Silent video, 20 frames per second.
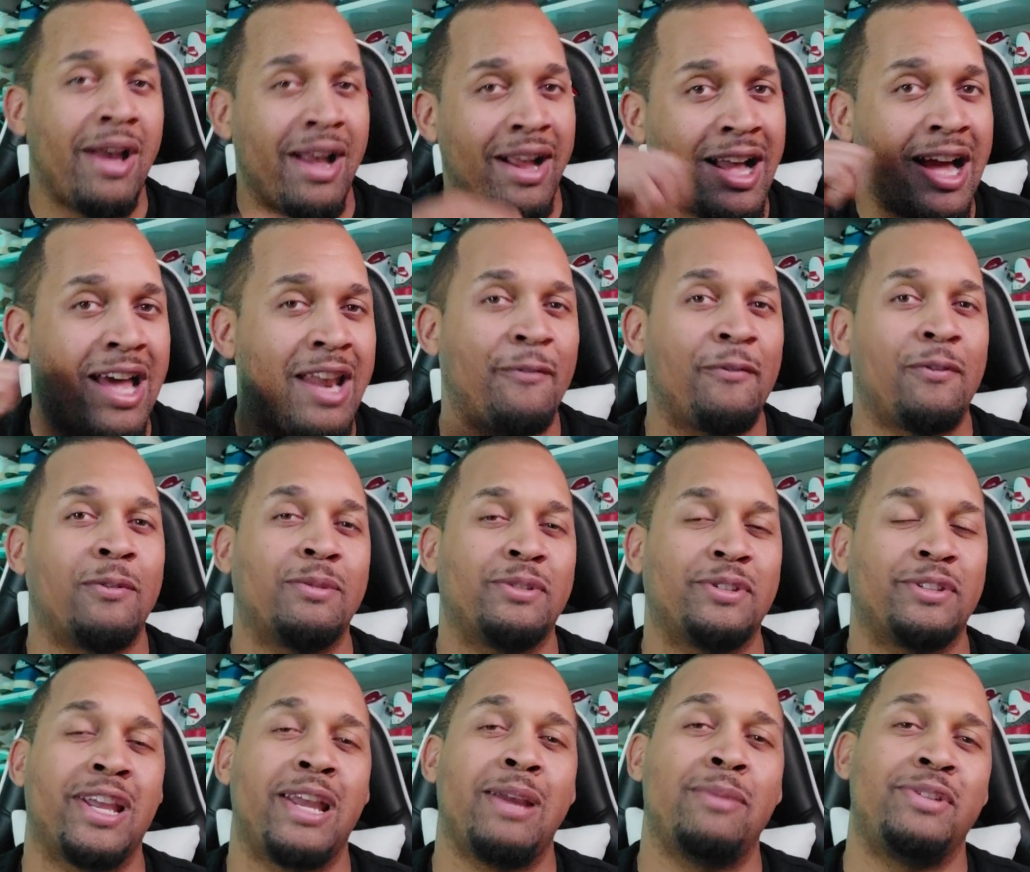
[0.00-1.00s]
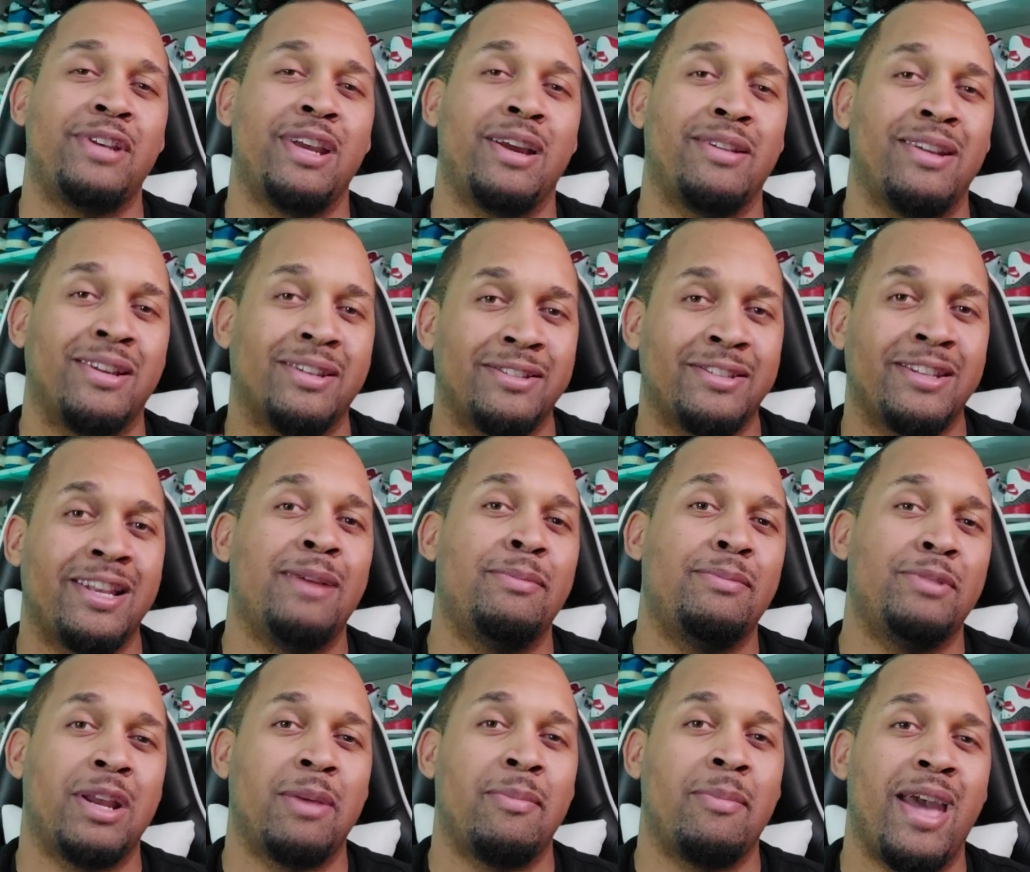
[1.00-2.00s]
I got it from Slam Jam. Now, Slam
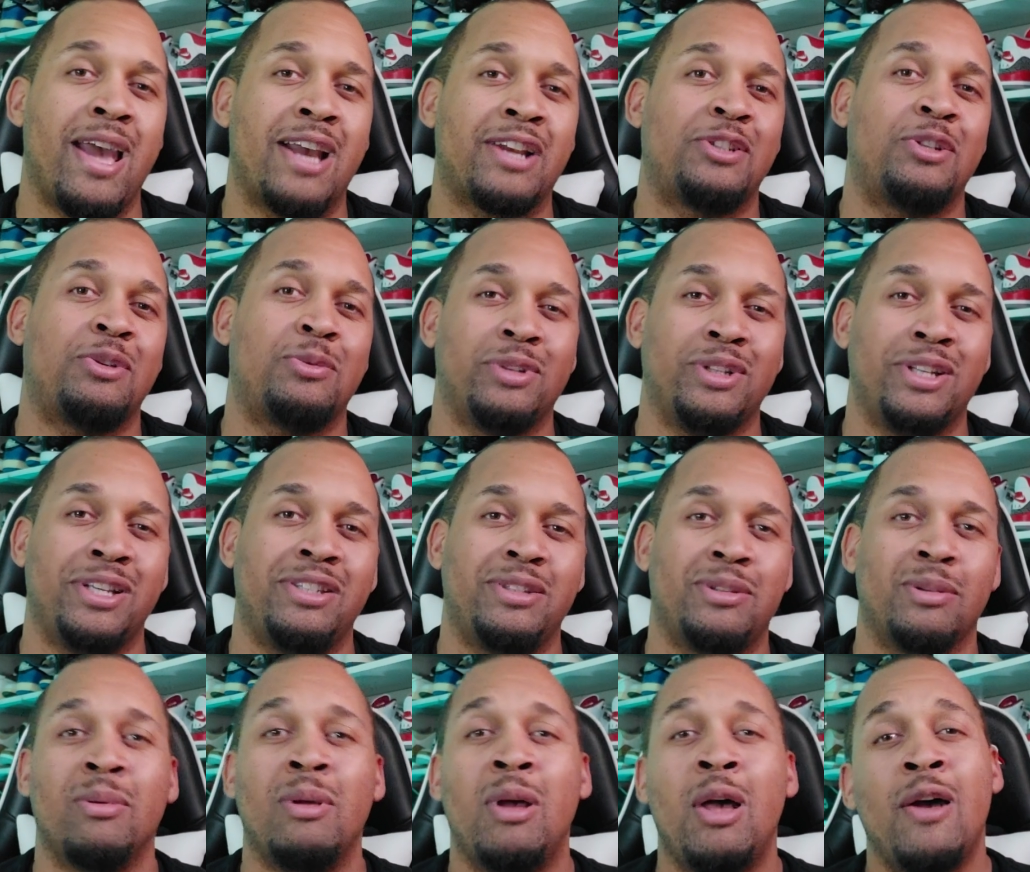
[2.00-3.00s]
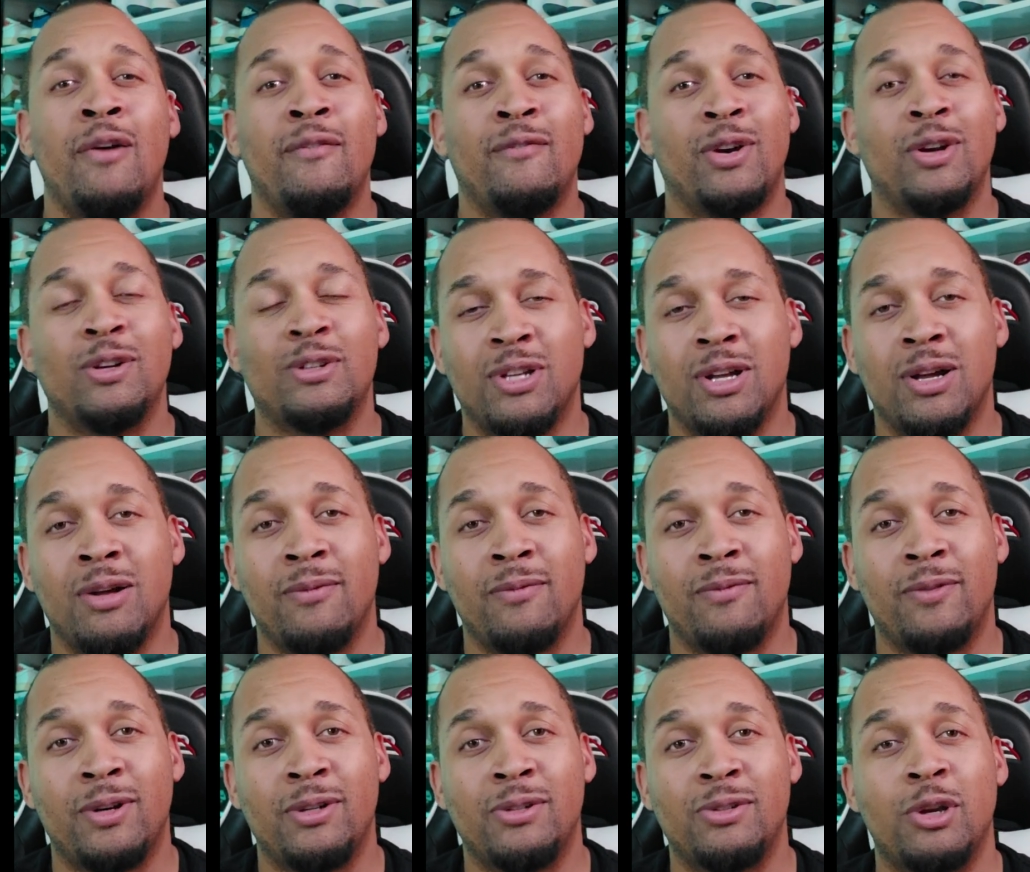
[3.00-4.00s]
Jam actually released them first come,
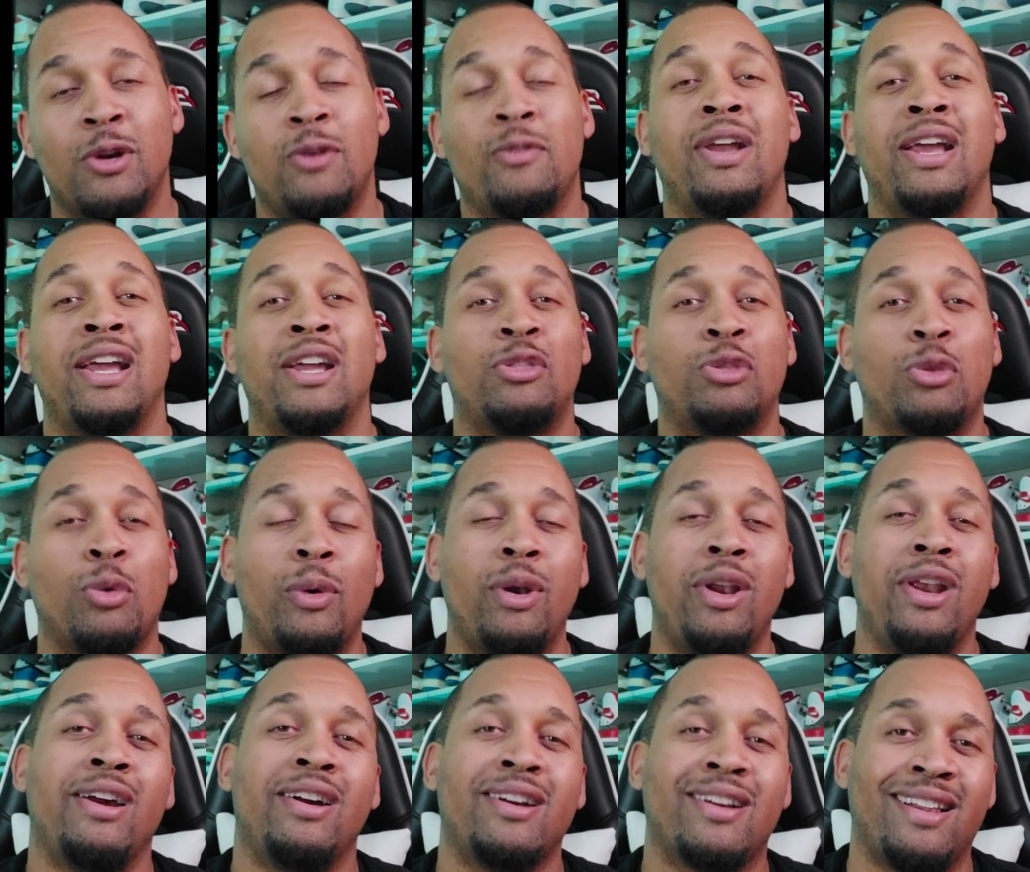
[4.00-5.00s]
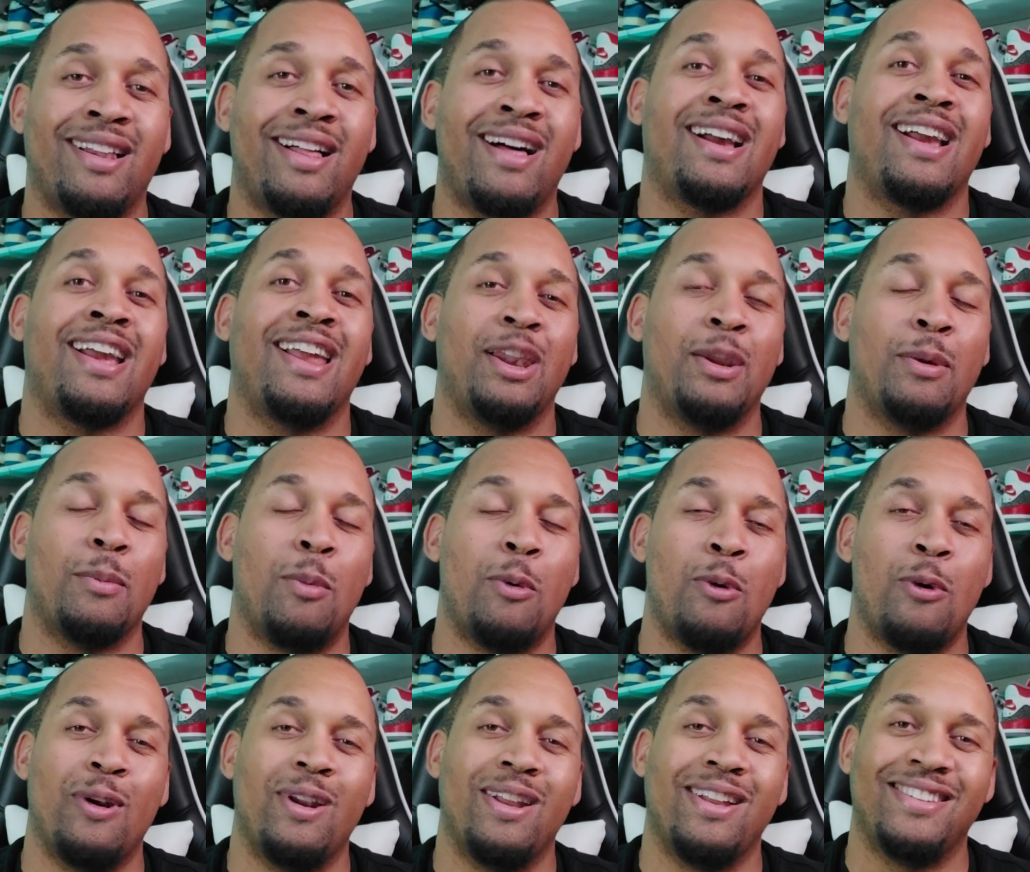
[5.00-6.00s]
first serve at 3 o'clock in the
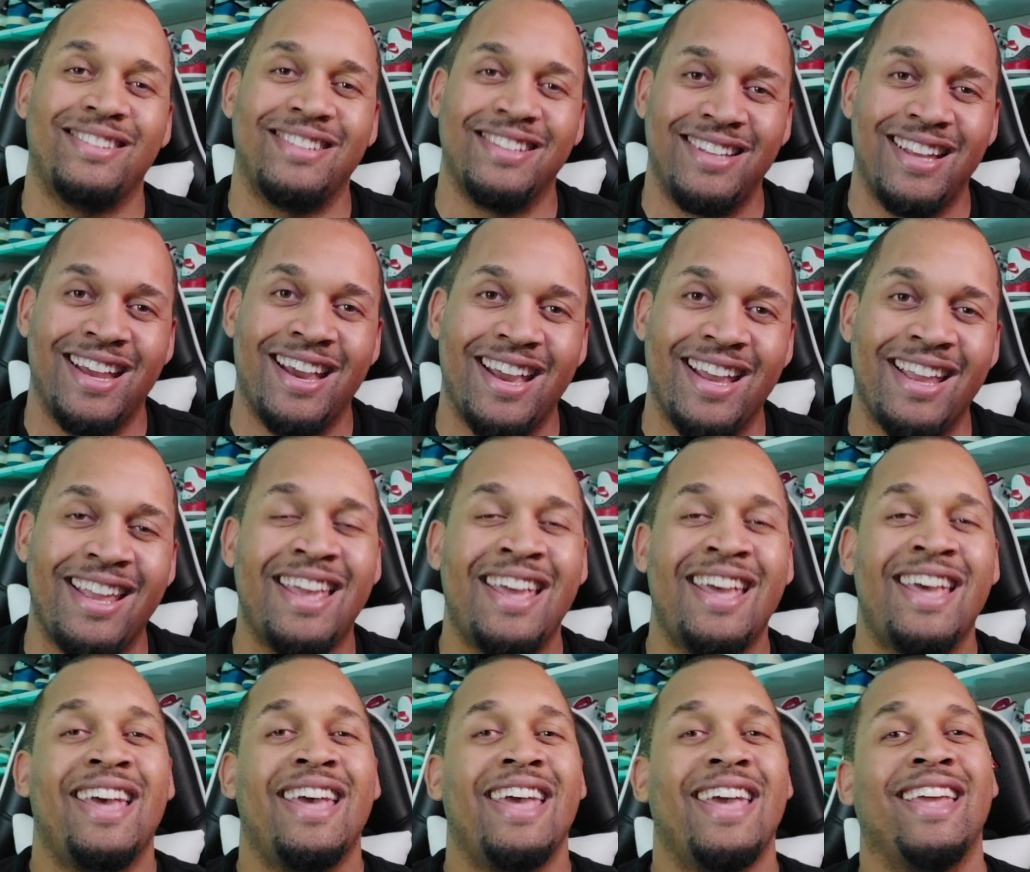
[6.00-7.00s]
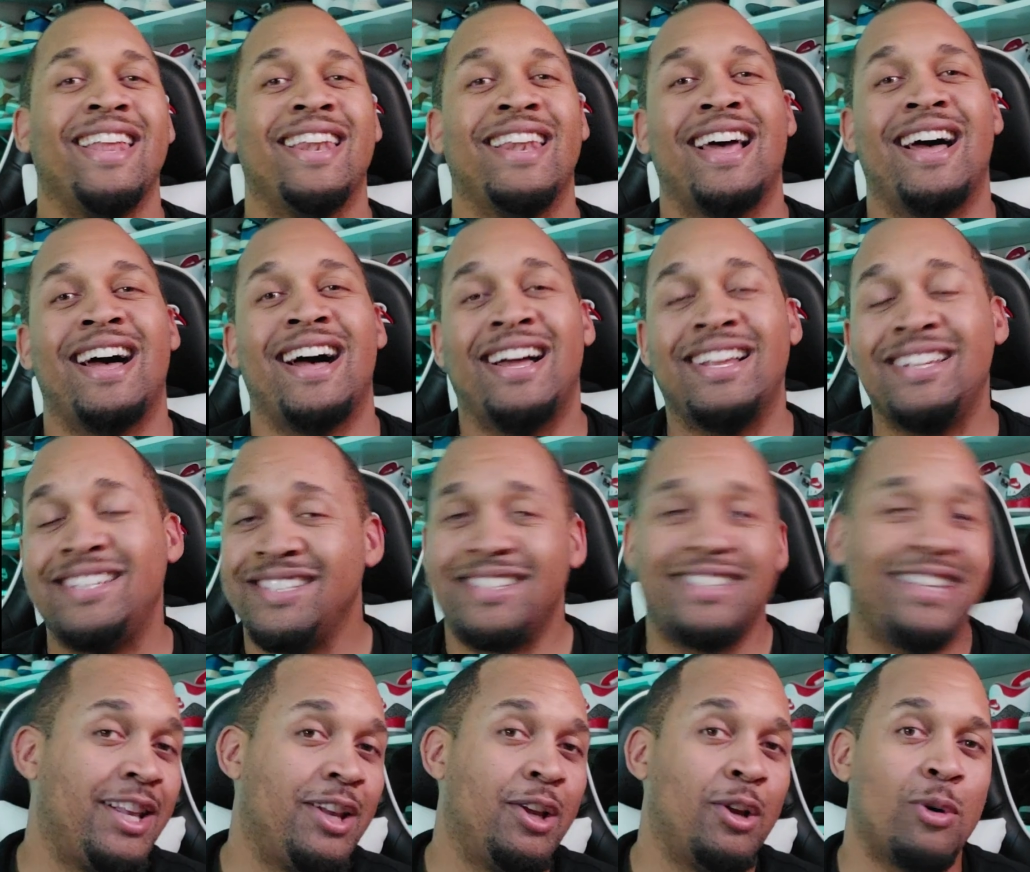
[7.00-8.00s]
morning today, and I just
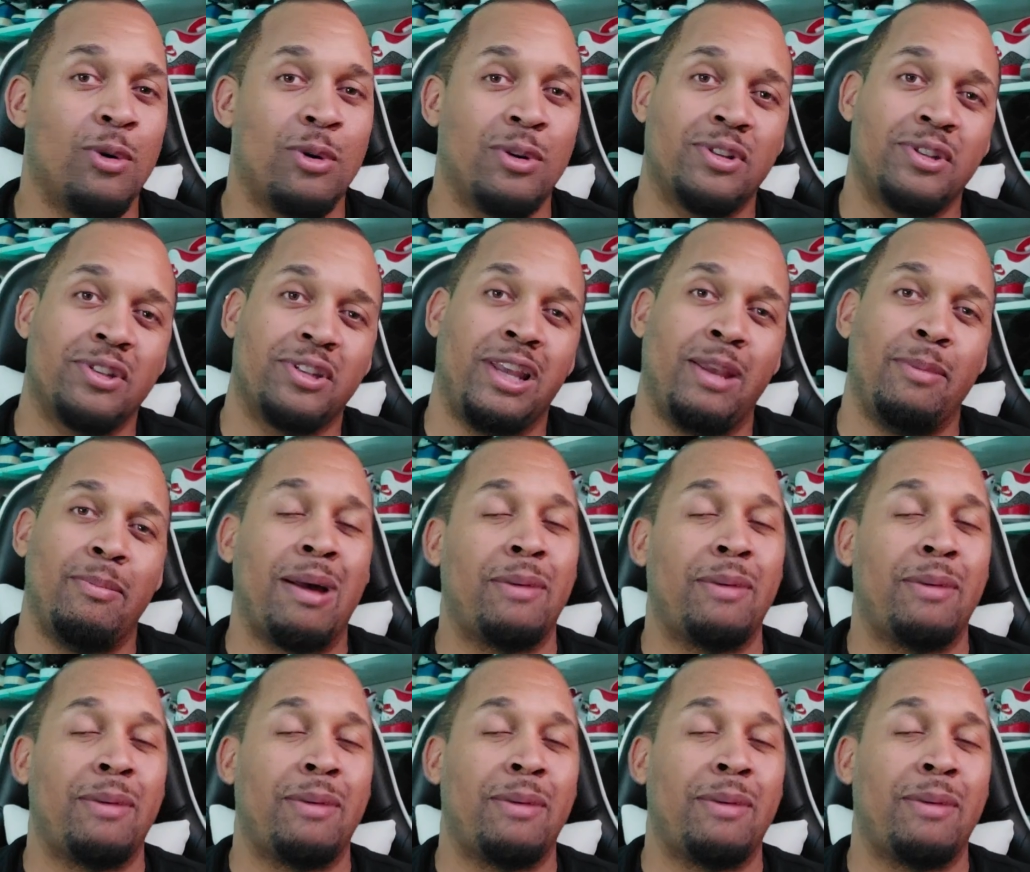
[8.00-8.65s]
didn't go to sleep.